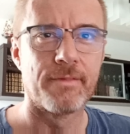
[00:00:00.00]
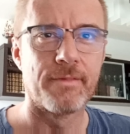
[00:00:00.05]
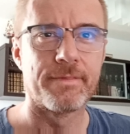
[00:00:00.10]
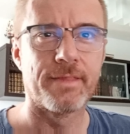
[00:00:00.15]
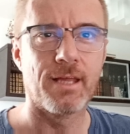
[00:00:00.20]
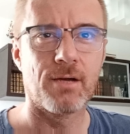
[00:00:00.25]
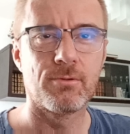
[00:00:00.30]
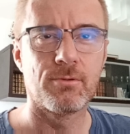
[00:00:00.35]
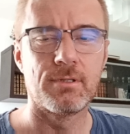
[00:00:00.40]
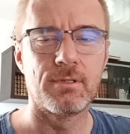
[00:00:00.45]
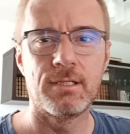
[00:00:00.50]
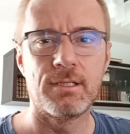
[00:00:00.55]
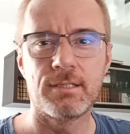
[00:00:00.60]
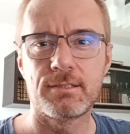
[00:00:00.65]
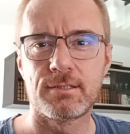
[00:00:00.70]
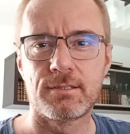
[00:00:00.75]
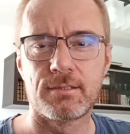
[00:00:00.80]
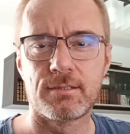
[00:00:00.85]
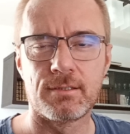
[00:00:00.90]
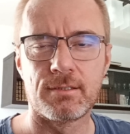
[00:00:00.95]
Now
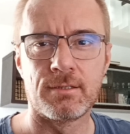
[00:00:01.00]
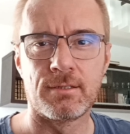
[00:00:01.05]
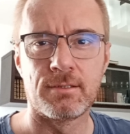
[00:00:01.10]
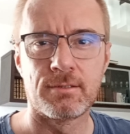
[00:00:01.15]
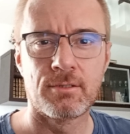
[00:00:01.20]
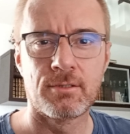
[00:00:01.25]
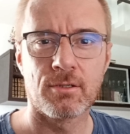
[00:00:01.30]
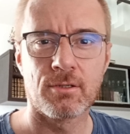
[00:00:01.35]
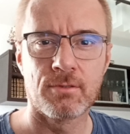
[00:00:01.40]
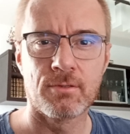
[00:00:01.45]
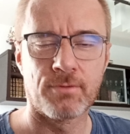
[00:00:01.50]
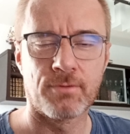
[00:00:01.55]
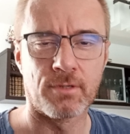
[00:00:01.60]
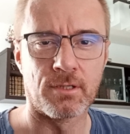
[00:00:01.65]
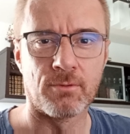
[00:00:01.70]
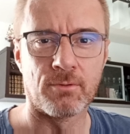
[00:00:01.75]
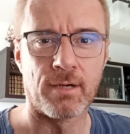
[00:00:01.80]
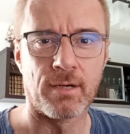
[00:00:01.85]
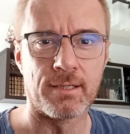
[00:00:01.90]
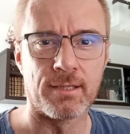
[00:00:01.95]
let's talk
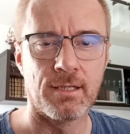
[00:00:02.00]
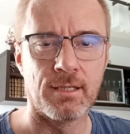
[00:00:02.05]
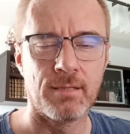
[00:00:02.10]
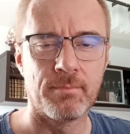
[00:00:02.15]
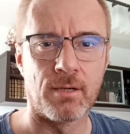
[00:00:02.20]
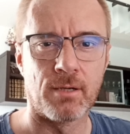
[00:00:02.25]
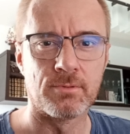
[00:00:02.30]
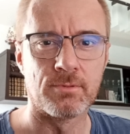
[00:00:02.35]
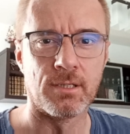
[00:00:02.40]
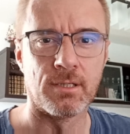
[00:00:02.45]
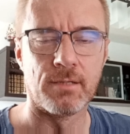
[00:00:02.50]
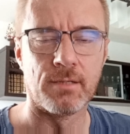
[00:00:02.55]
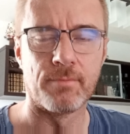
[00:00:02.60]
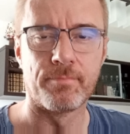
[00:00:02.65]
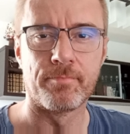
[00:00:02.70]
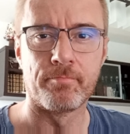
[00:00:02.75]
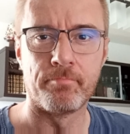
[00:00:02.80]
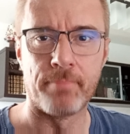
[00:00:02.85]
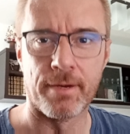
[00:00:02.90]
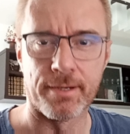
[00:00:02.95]
for a while about the
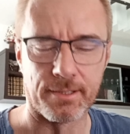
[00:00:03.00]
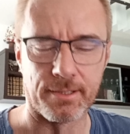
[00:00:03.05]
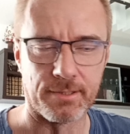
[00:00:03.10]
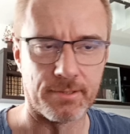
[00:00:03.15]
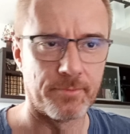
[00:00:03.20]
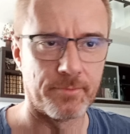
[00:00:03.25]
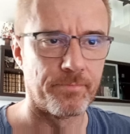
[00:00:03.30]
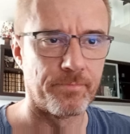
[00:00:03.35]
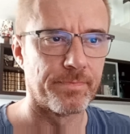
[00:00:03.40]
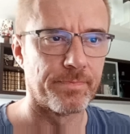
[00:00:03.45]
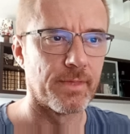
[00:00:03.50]
backend.